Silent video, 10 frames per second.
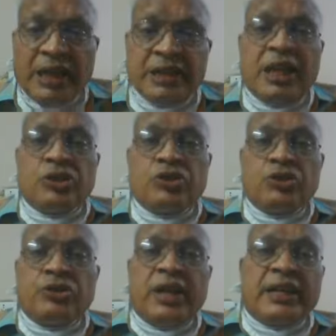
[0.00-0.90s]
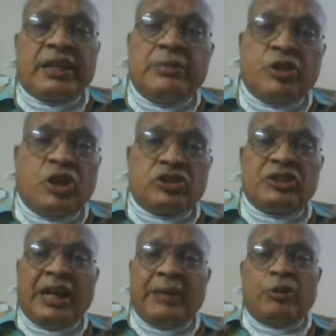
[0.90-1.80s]
I can't show you directly
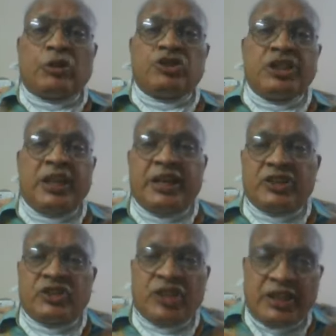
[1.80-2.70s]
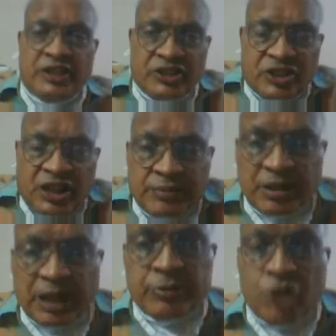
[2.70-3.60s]
because I'm not sharing screen this
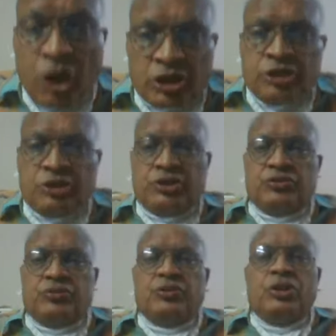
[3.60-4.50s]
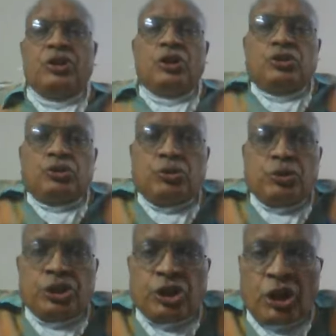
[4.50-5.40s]
time. I'm talking to you. So
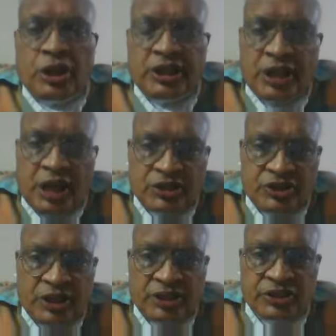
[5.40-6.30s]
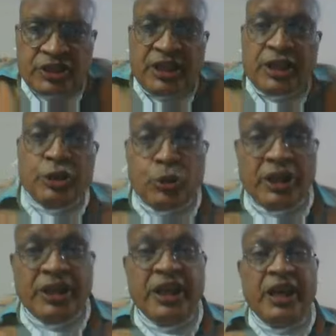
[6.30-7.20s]
during talk I can't share screen, and
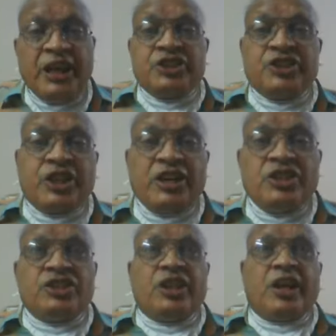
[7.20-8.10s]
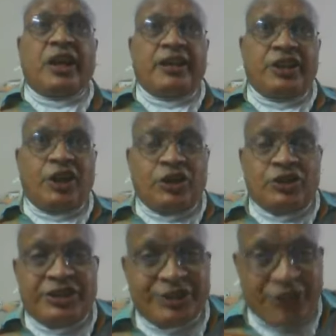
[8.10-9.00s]
during a screen share I
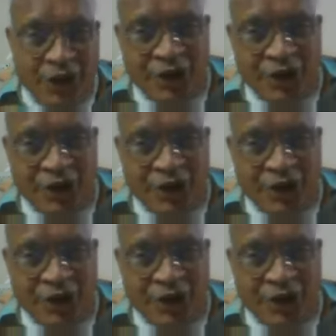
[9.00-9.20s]
can't